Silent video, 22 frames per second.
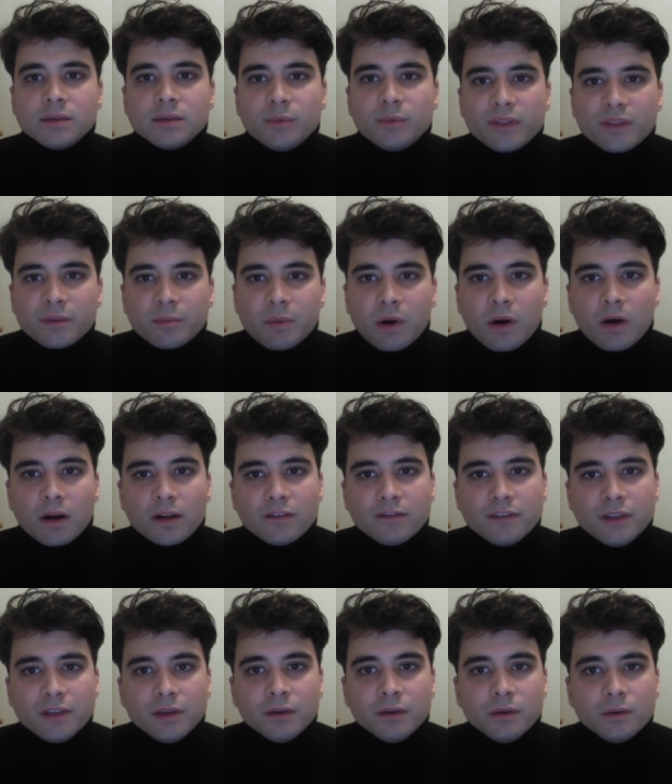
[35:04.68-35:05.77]
them with a part
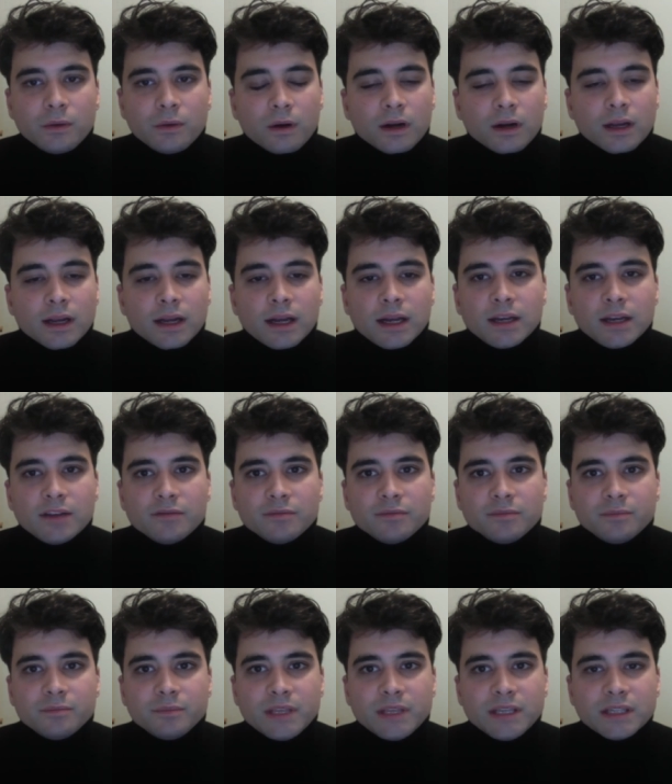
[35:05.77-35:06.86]
of you, or a kind of
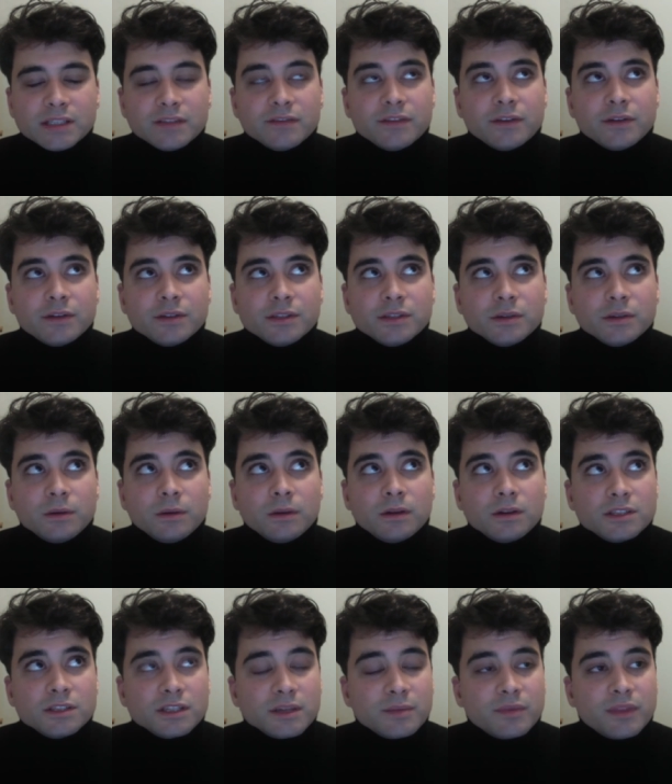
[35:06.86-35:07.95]
piece of your soul
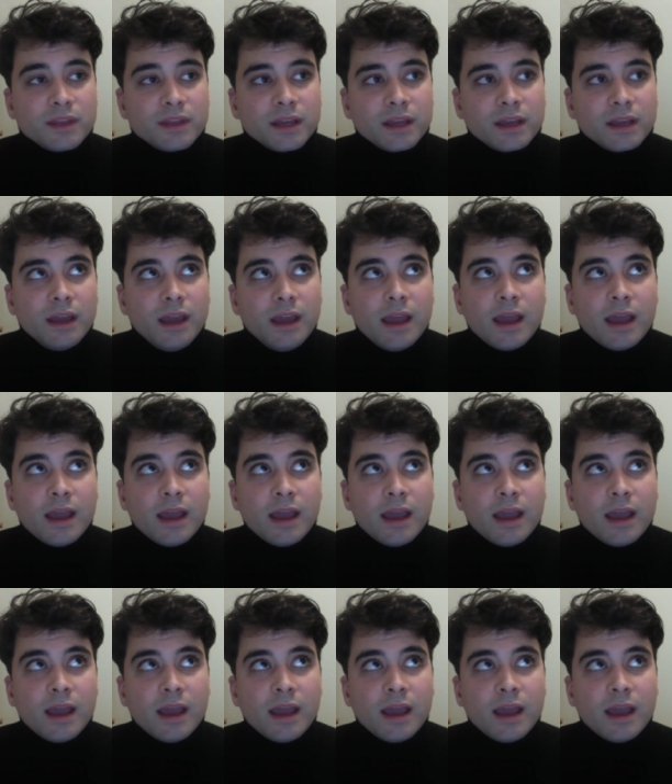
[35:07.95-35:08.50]
or something.